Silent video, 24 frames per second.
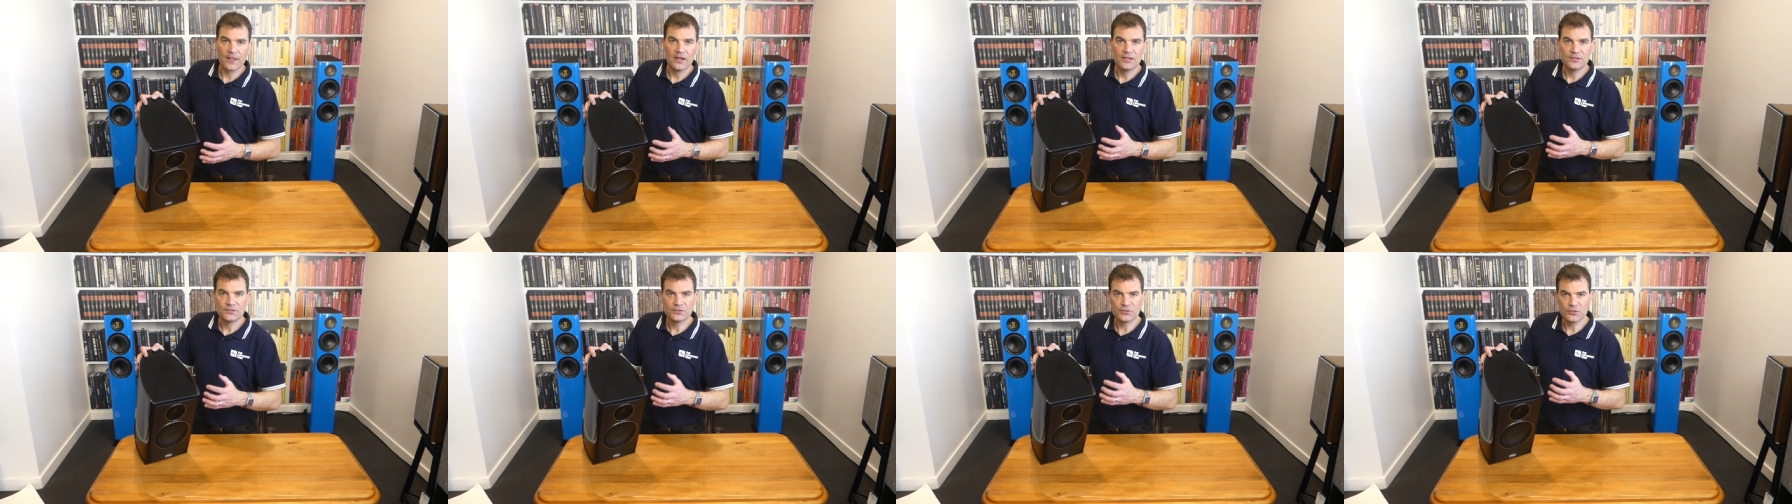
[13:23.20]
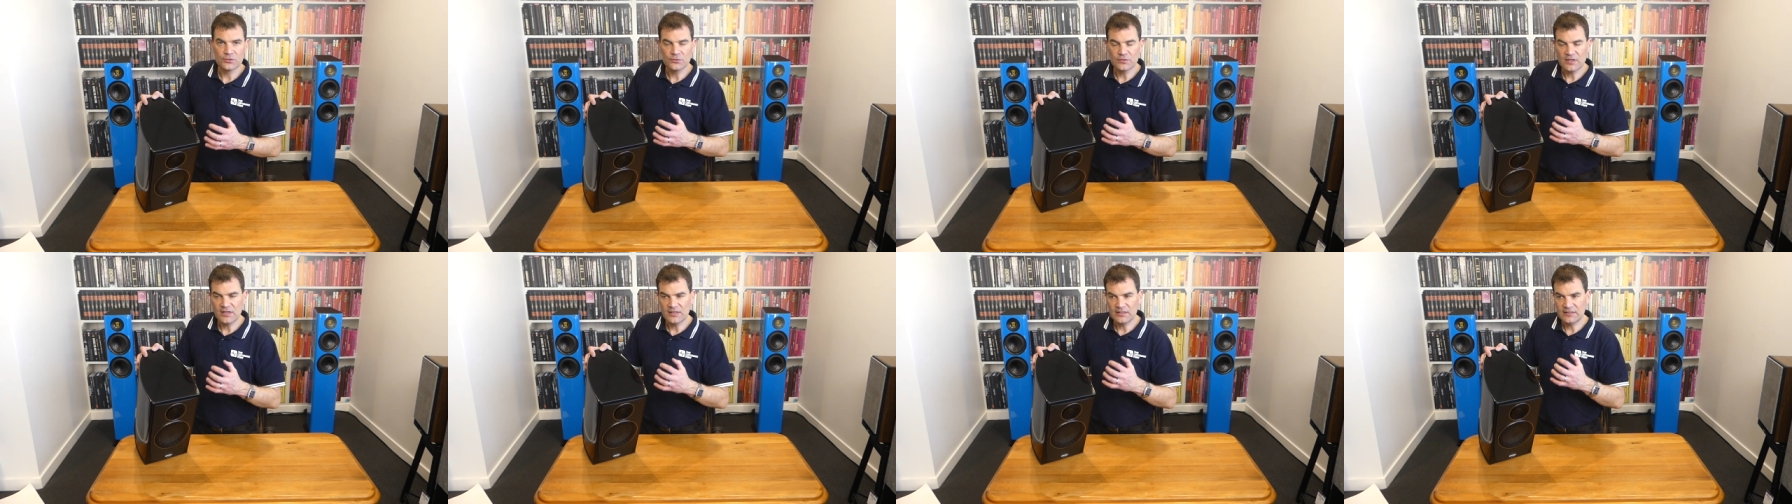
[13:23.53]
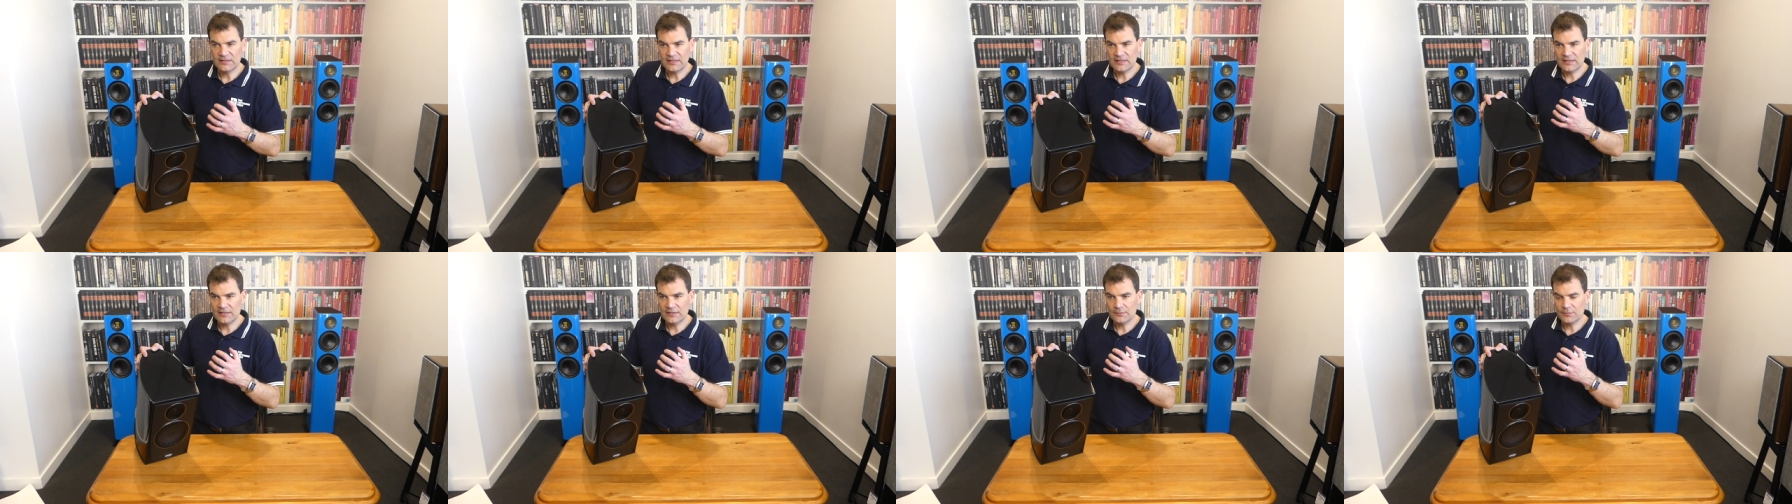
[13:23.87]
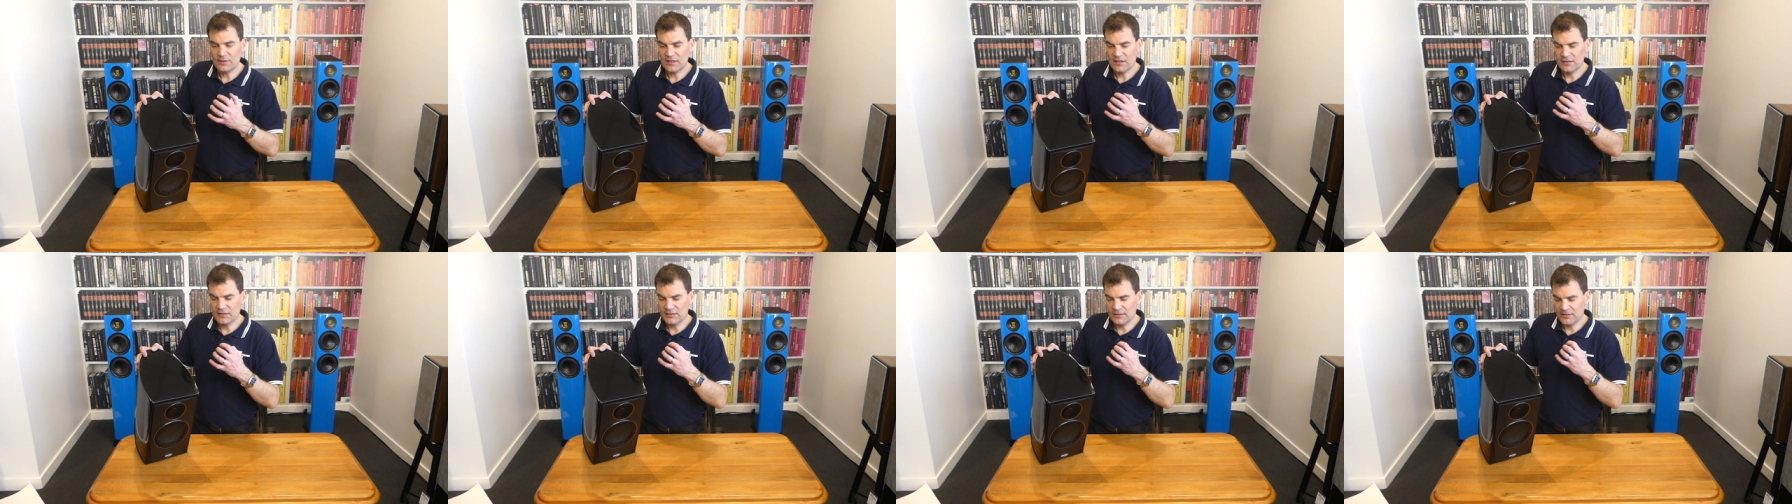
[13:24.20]
to allow,
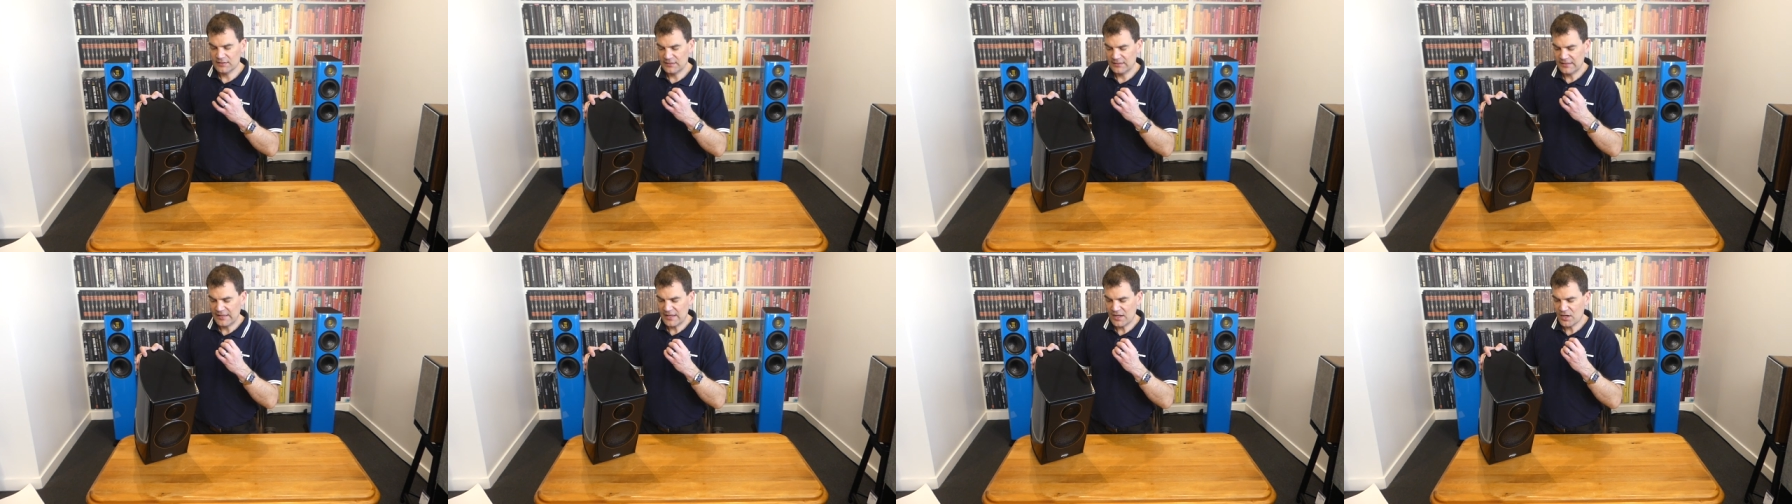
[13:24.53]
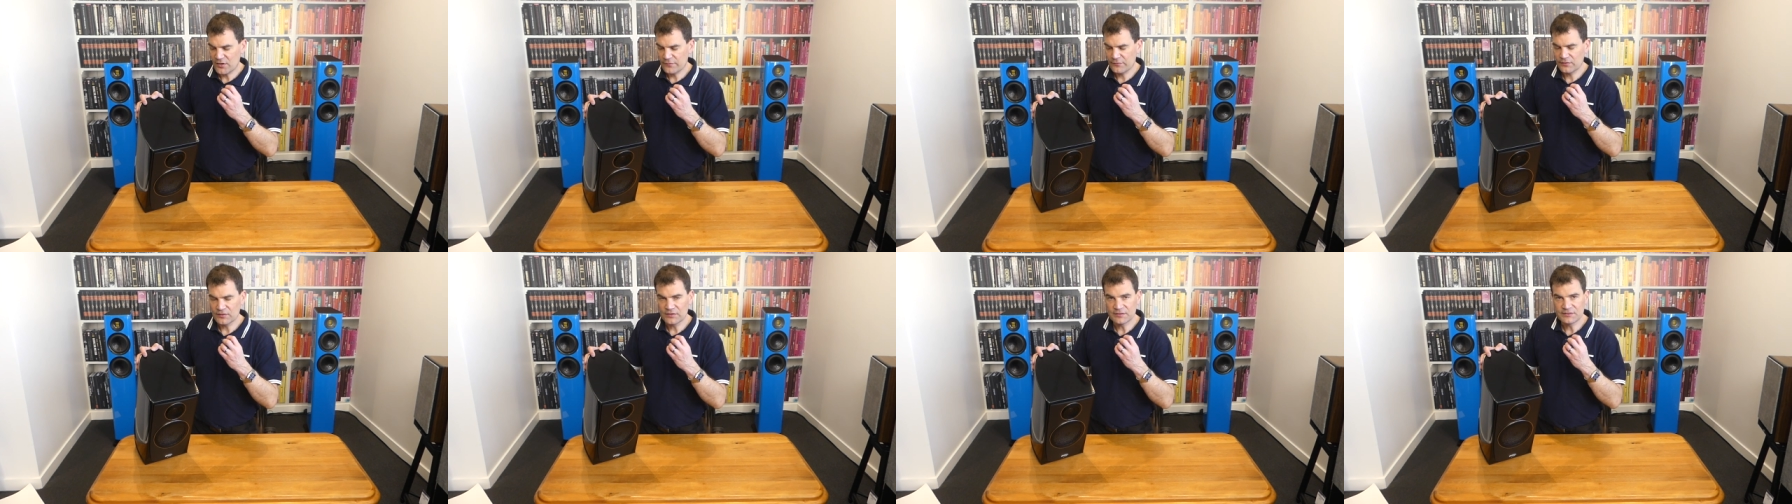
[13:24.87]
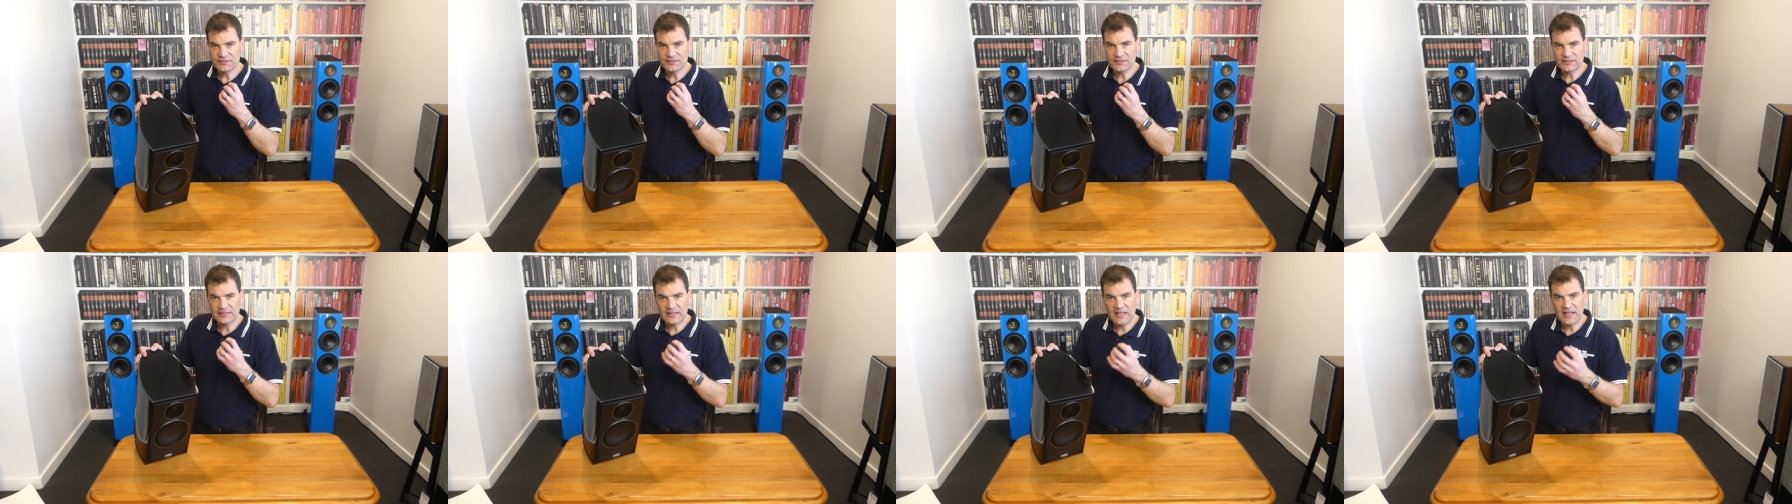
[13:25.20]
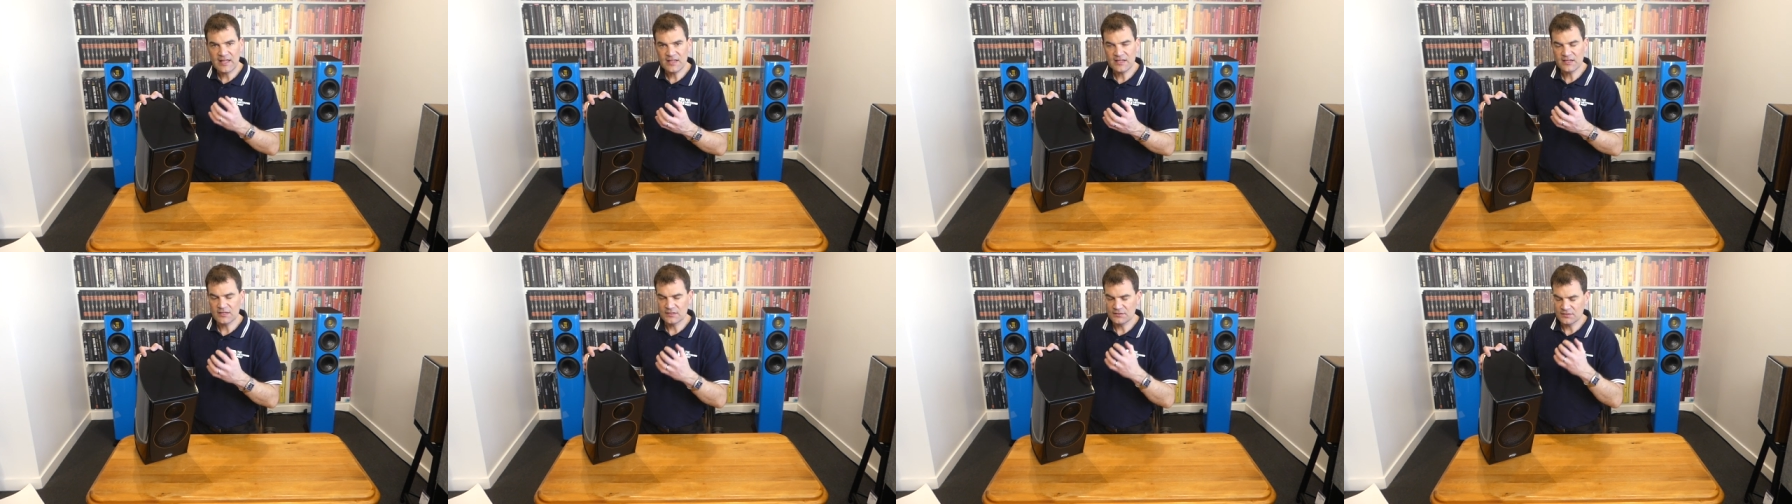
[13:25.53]
uh, allow for
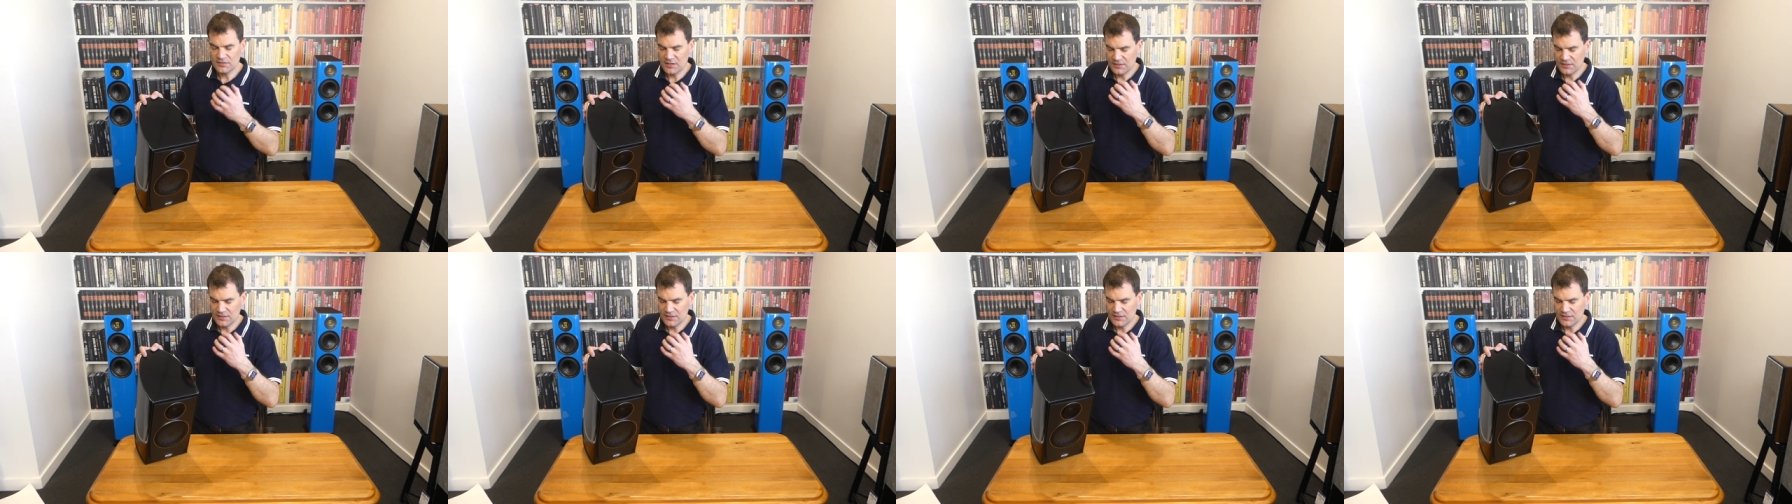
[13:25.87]
delay and,